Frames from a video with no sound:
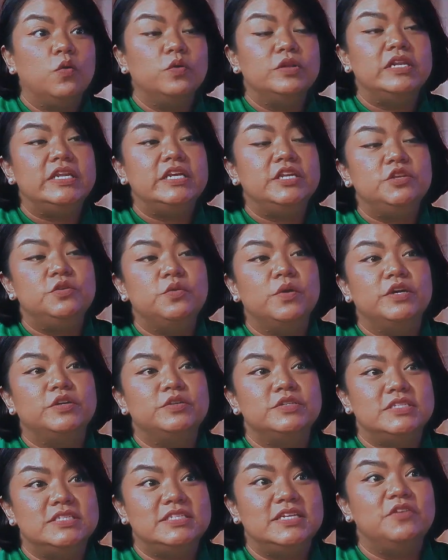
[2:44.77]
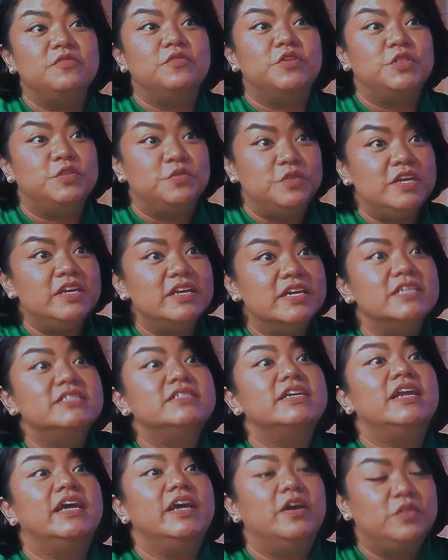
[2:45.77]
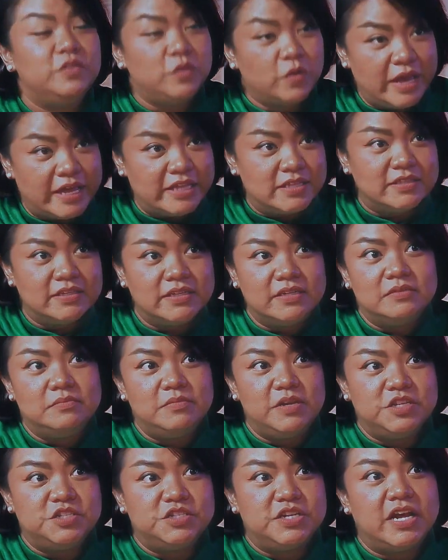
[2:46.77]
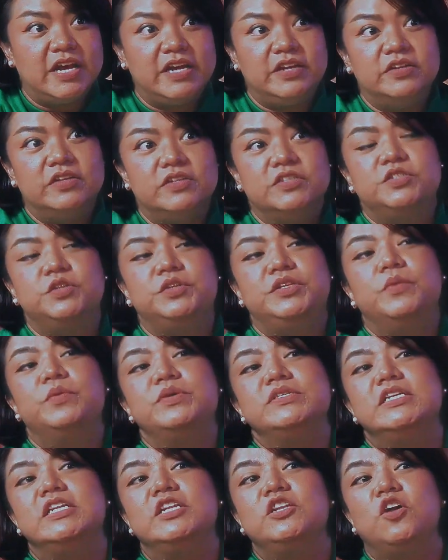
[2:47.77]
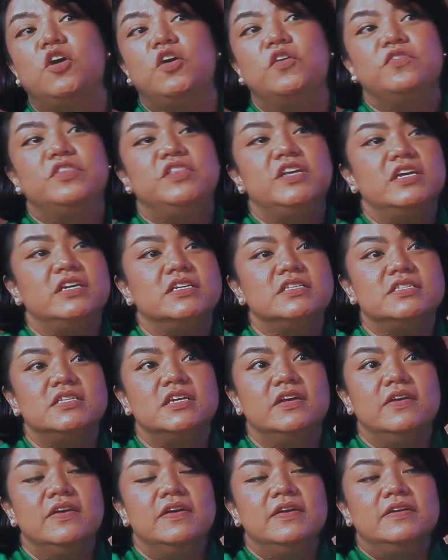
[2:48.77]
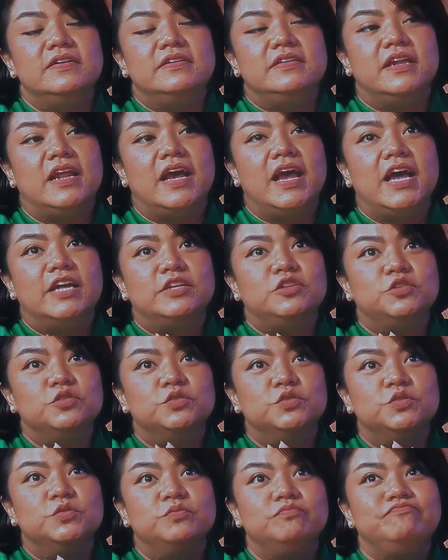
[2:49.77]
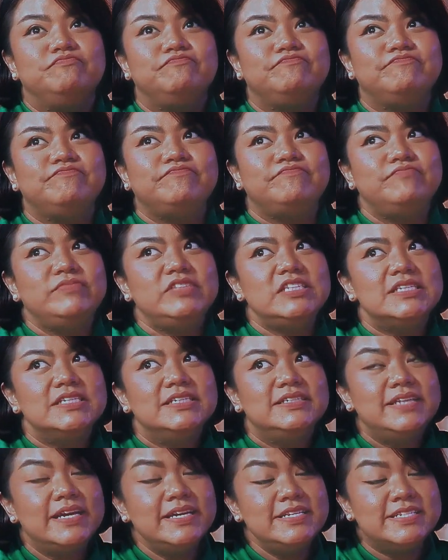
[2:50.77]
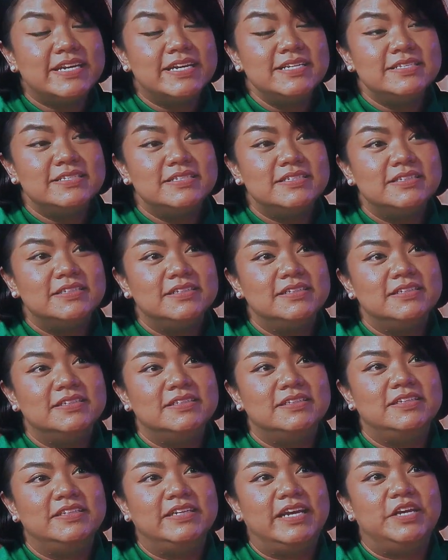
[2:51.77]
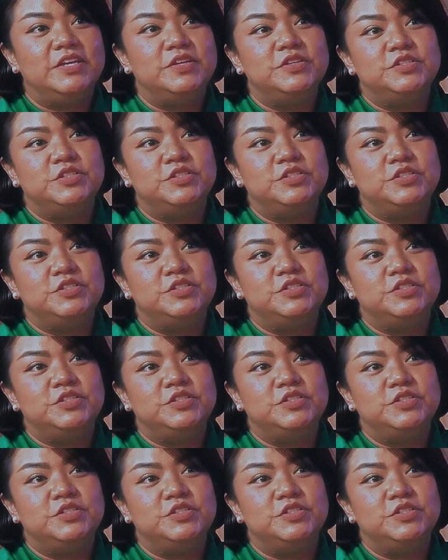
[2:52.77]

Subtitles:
I only knew I could sing for 3 years and I entered Malaysian Idol. So there was a lot of things that I had to digest and